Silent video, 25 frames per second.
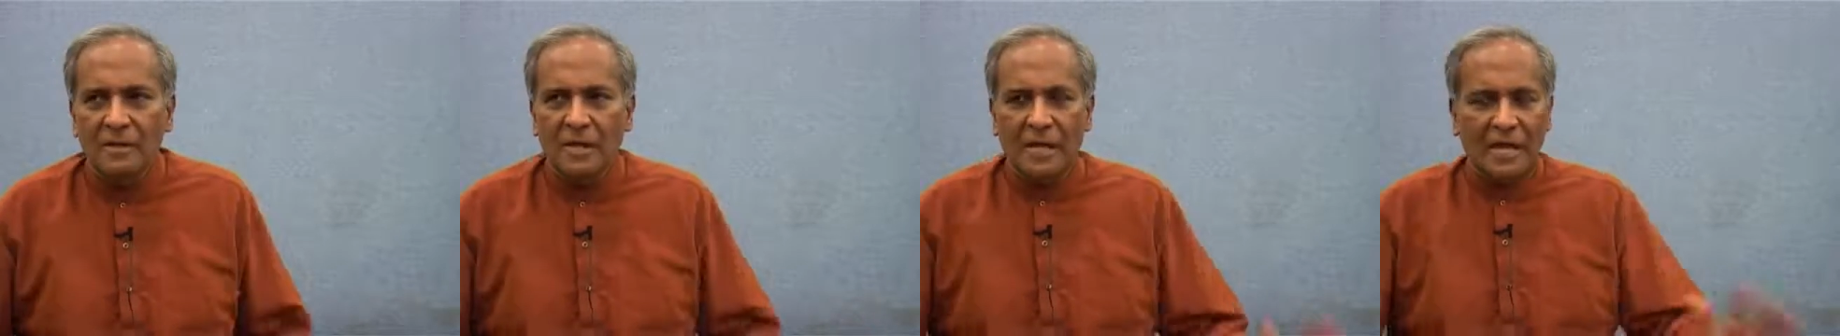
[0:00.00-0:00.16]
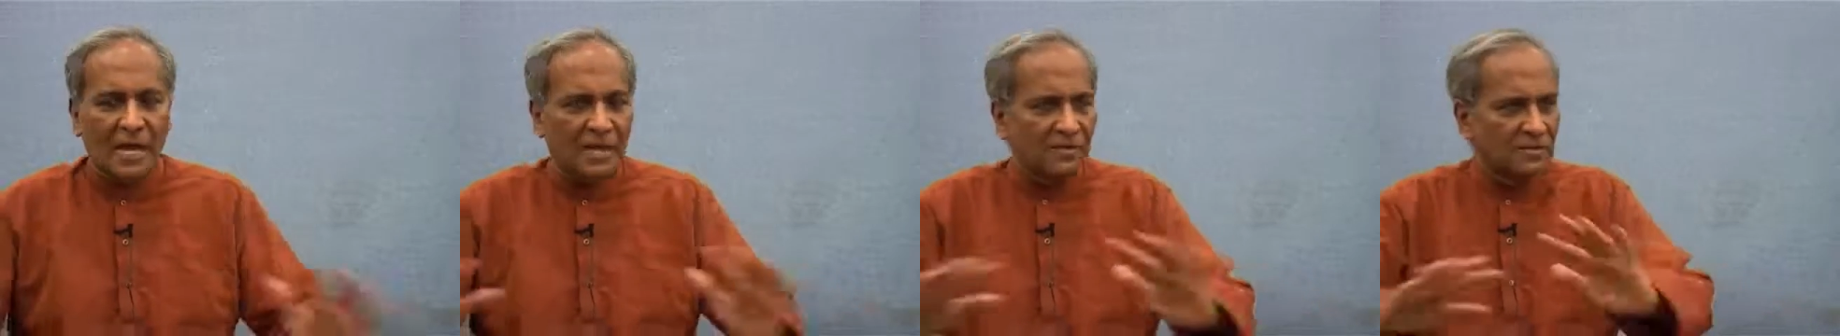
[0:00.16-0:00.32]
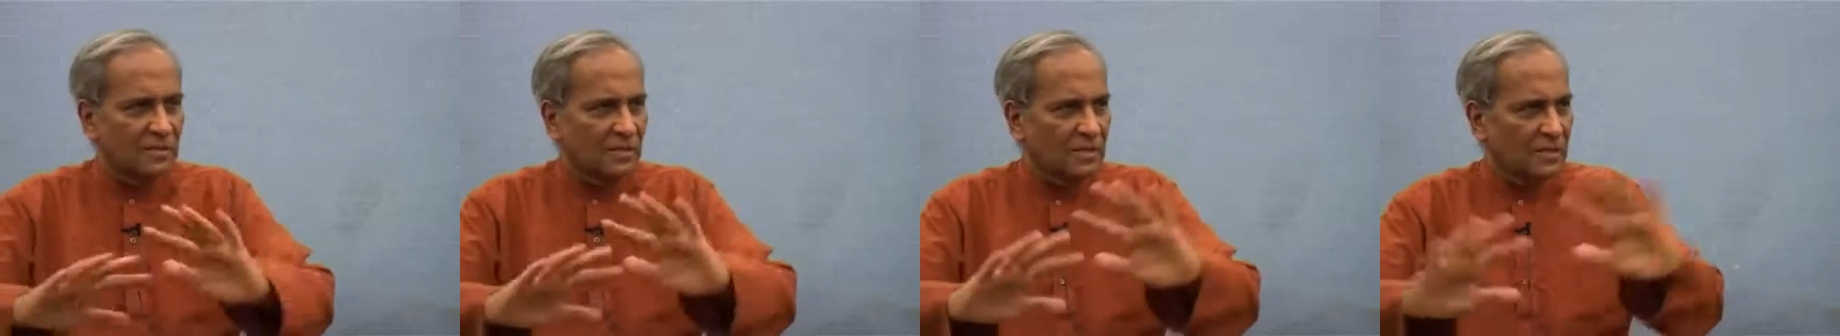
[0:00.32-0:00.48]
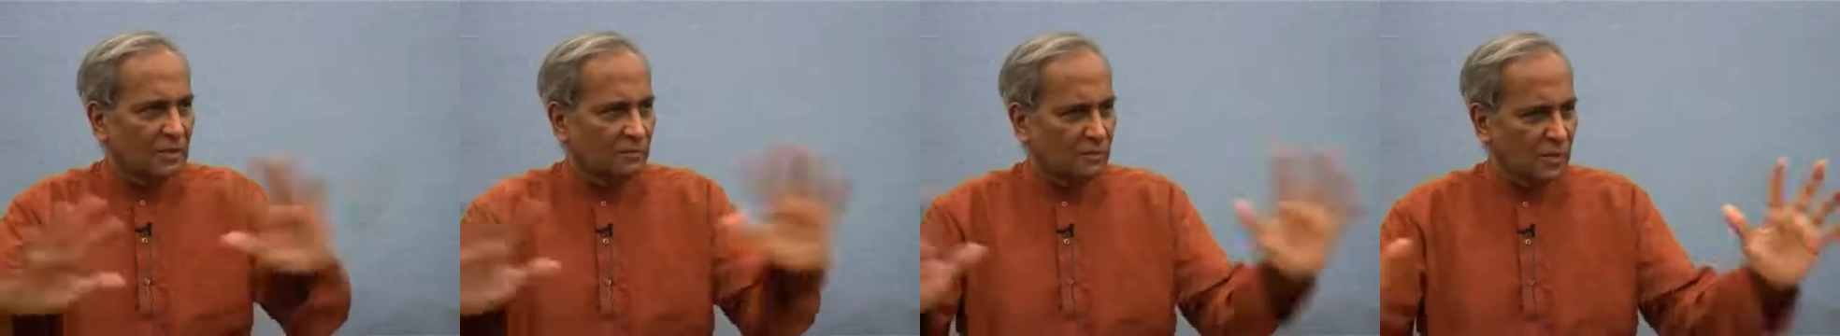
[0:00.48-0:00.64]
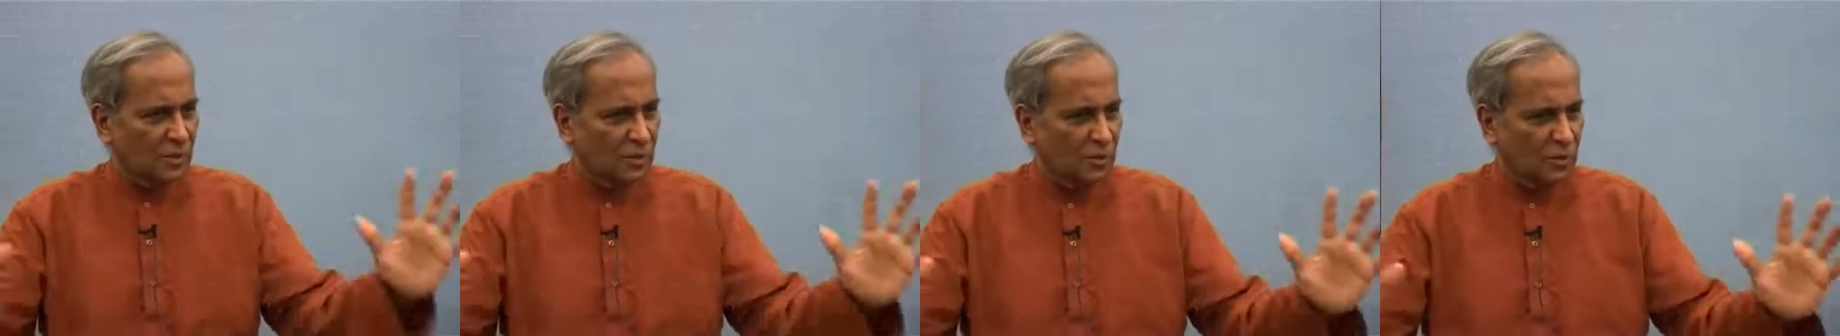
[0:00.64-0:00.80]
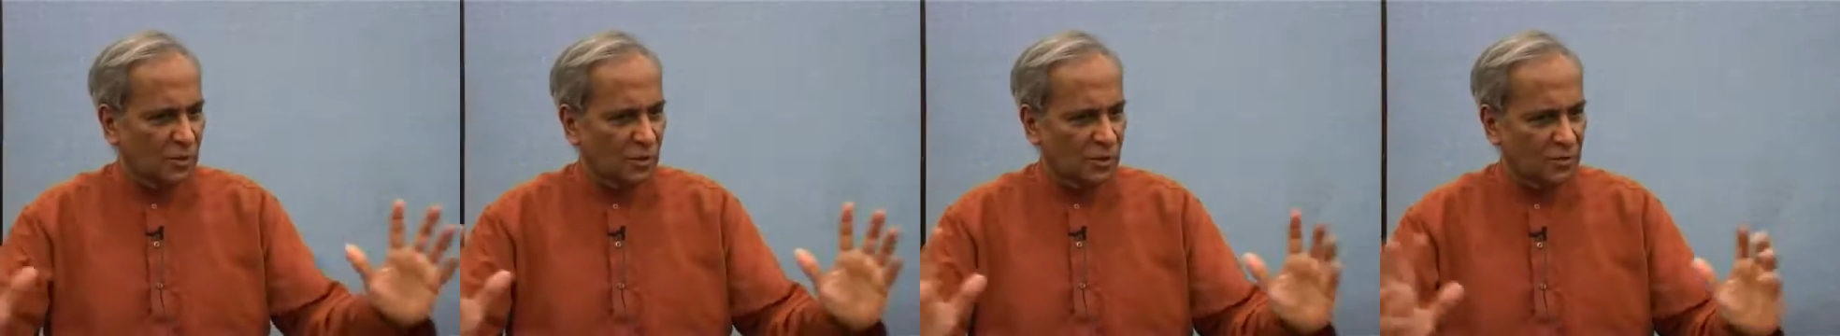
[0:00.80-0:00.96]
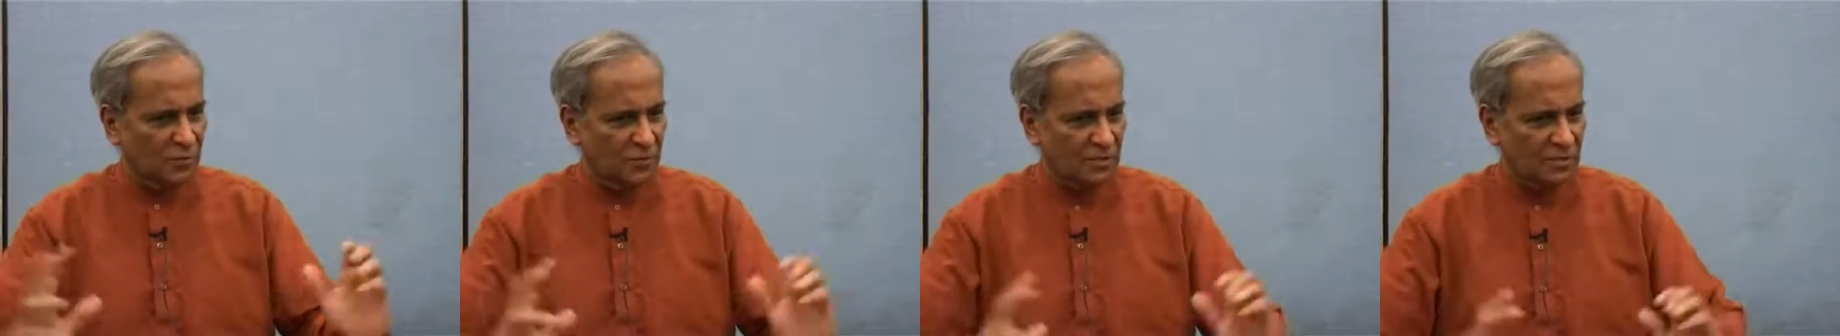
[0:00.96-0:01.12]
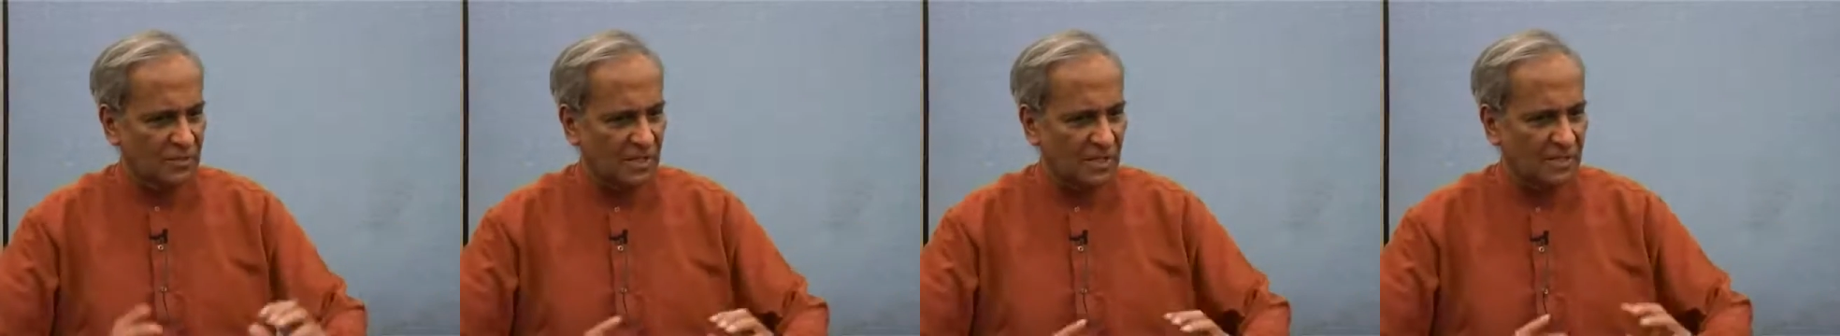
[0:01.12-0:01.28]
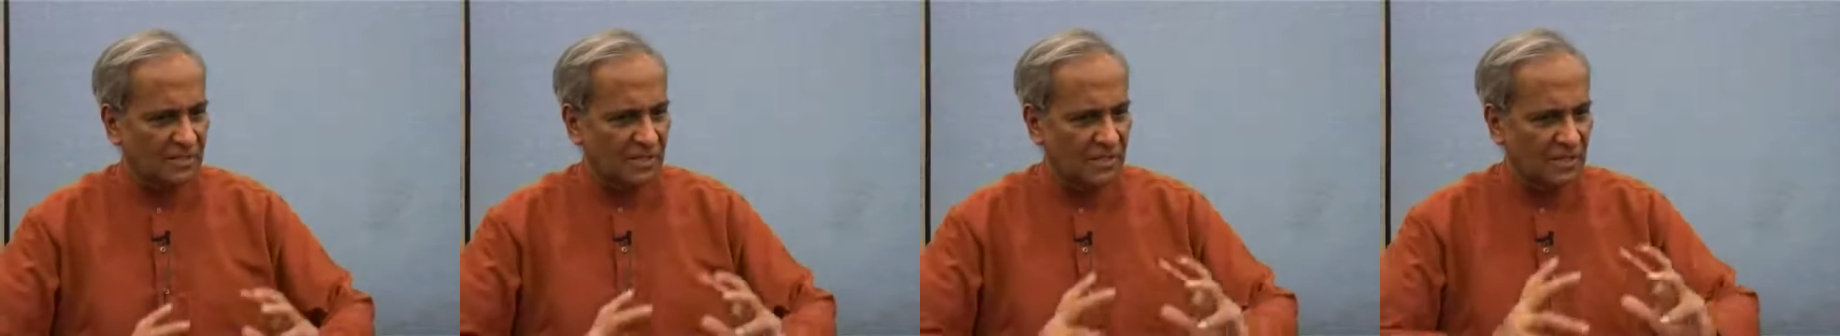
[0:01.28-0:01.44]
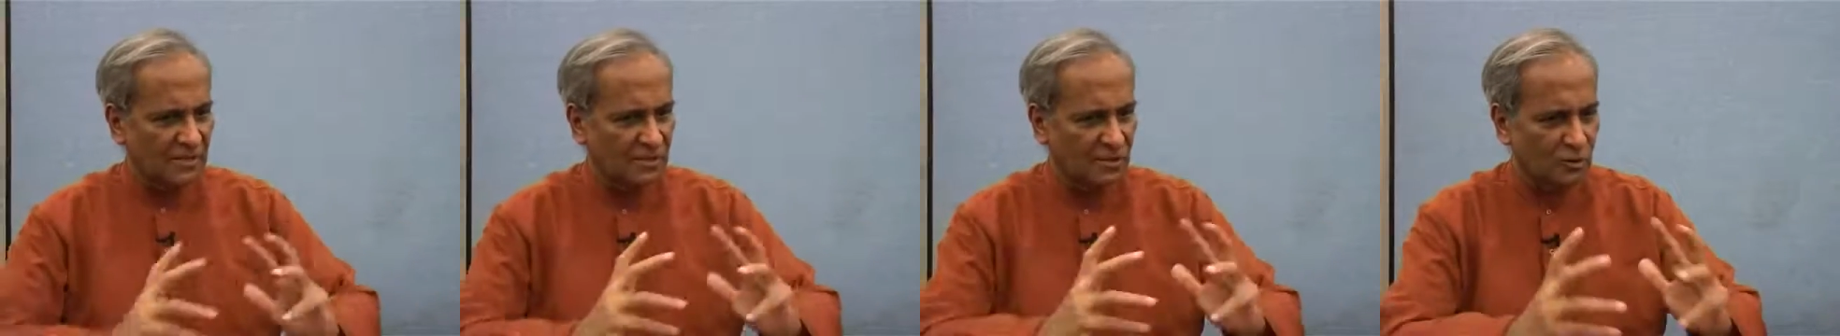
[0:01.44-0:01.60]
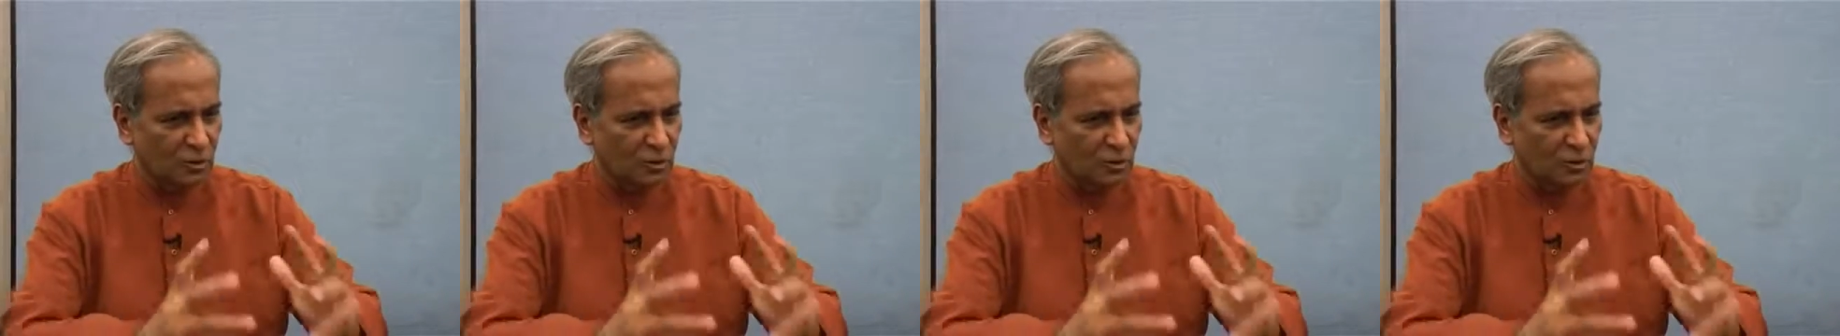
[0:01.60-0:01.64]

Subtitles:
as individuals, we set things